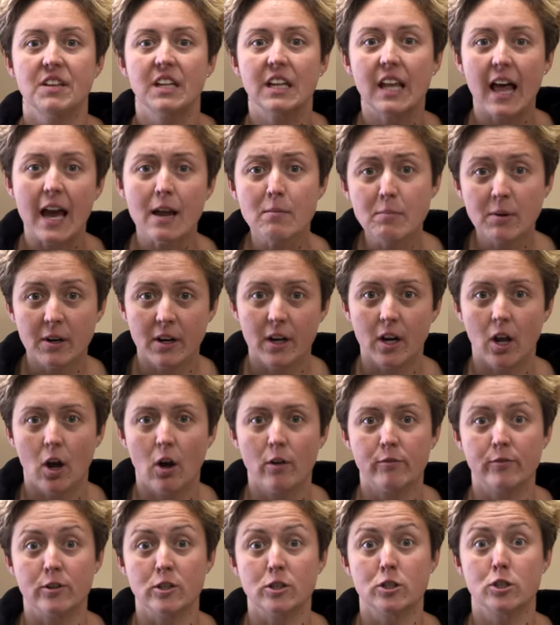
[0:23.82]
the library
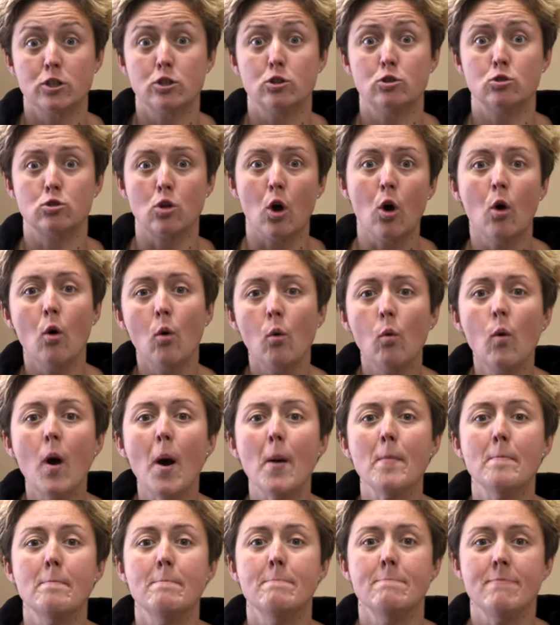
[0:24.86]
offers so
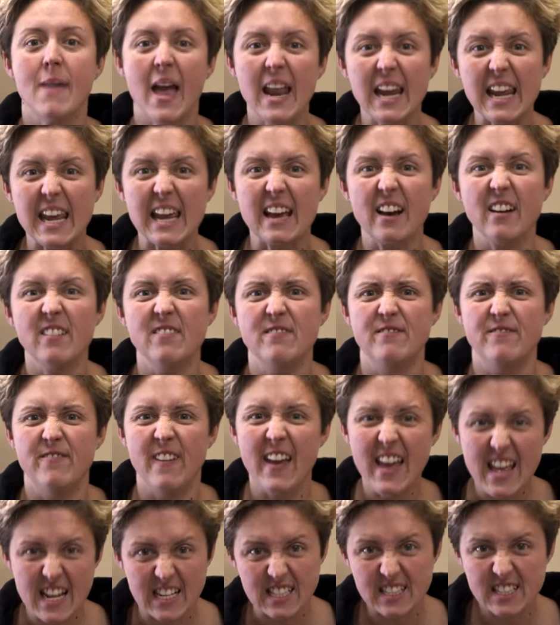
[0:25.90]
many
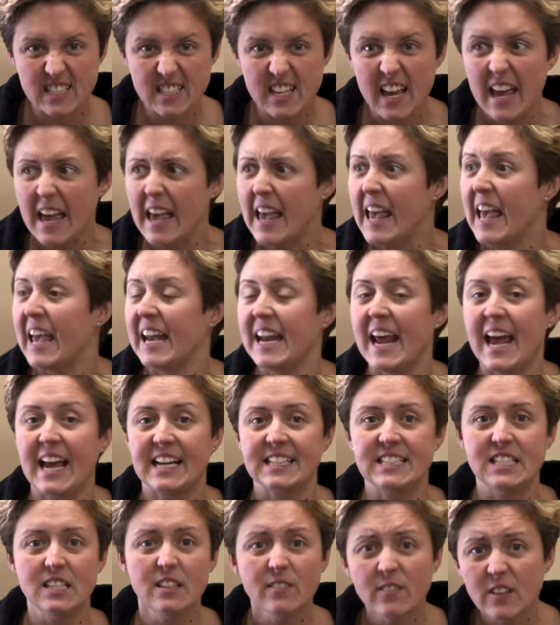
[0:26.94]
events and
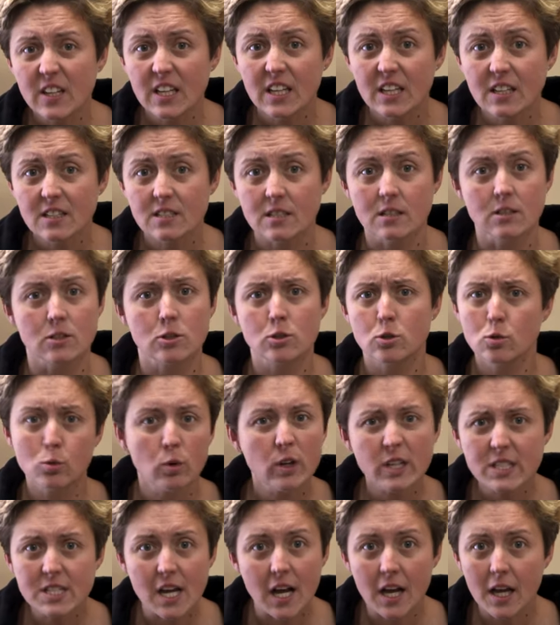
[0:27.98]
activities and
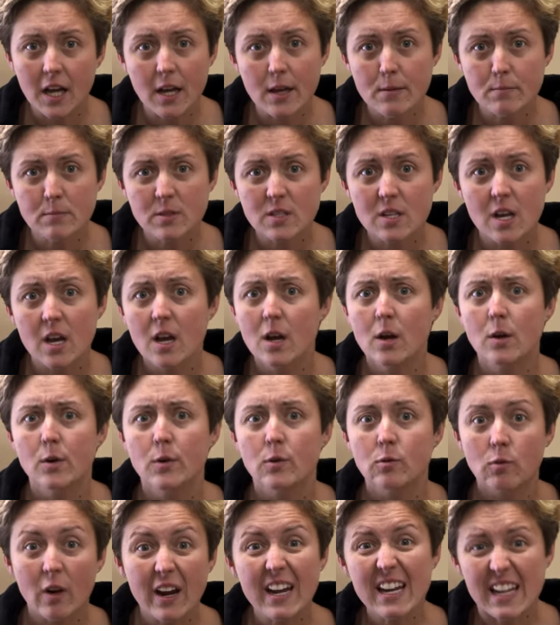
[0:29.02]
story times
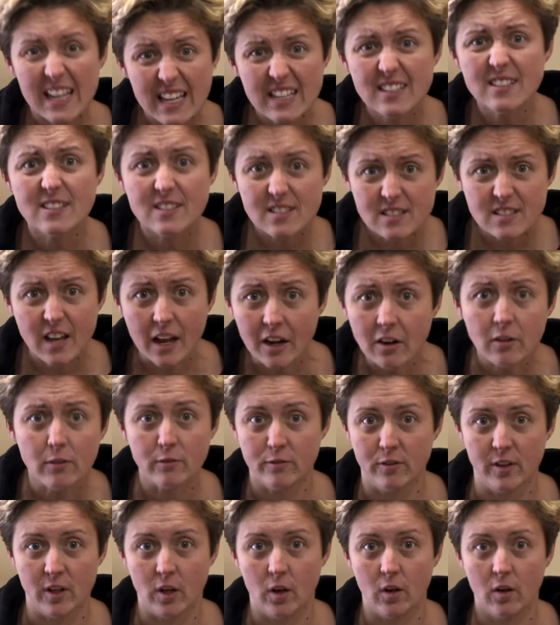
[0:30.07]
right in
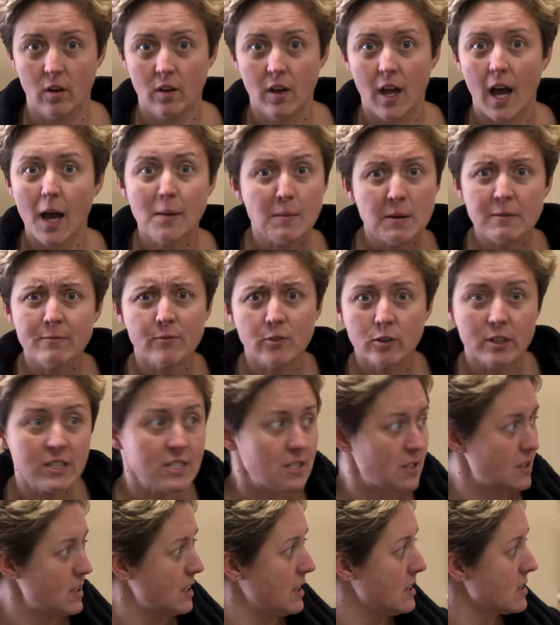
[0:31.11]
Centreville. I mean, for
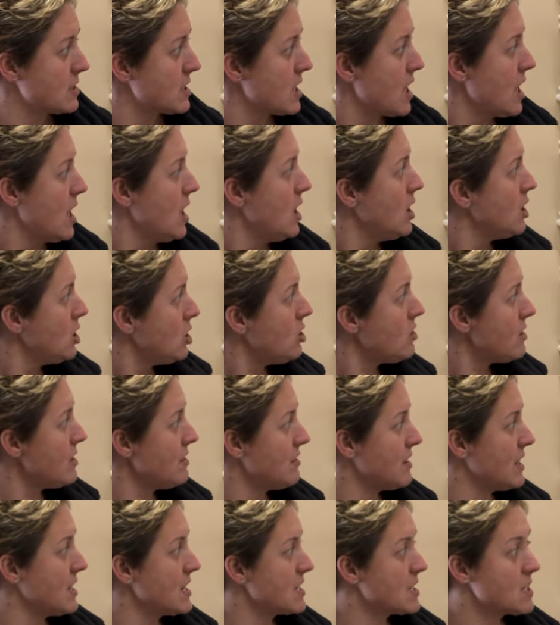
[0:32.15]
instance, look
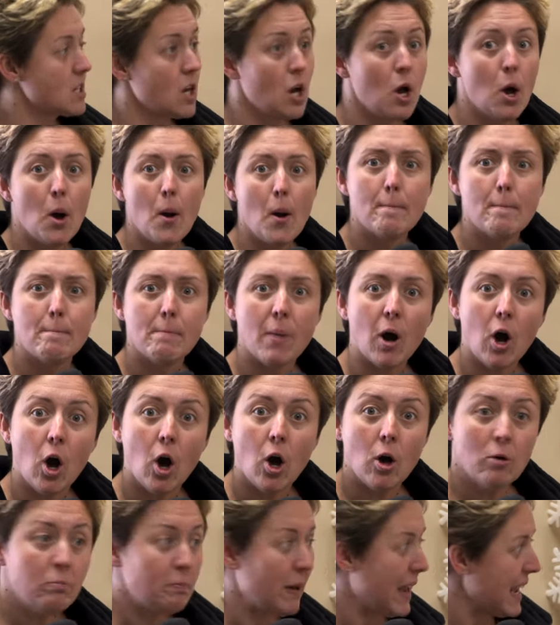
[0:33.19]
at this
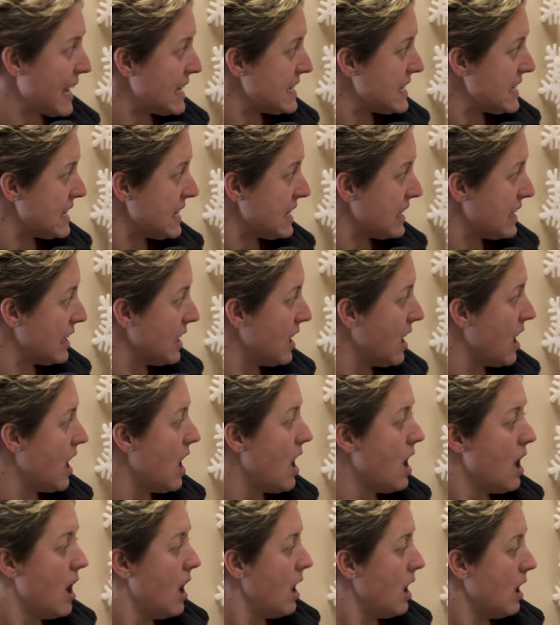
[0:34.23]
ball painting.
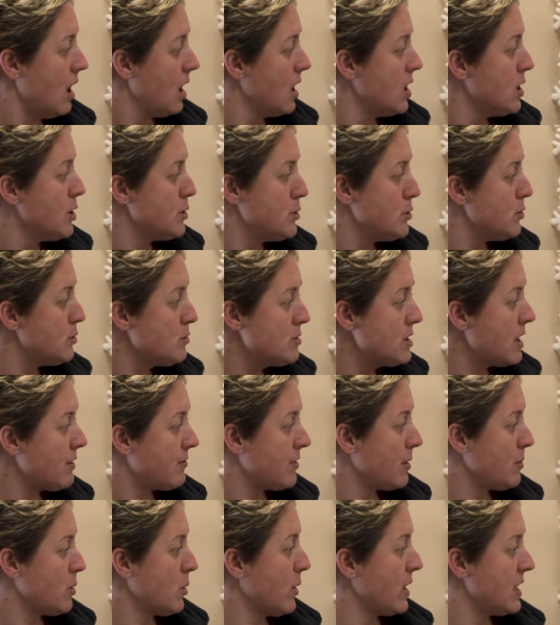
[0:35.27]
Oh, Tuesday,
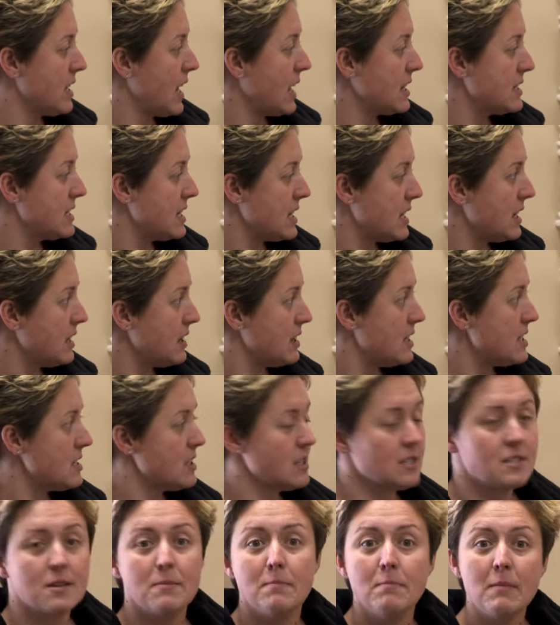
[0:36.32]
February 19th.
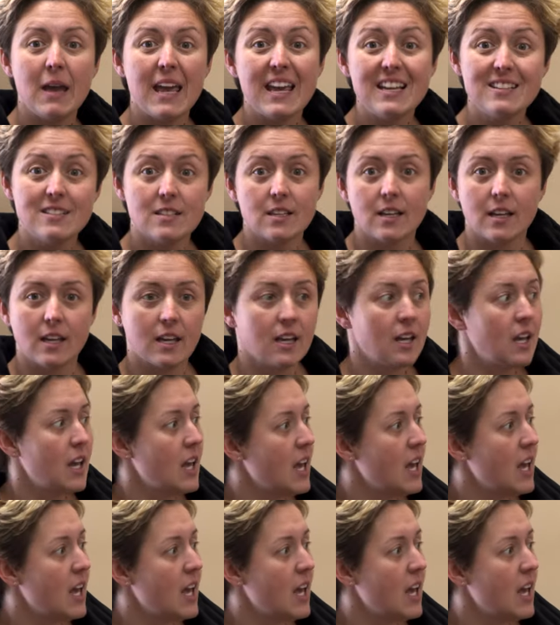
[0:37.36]
This is amazing.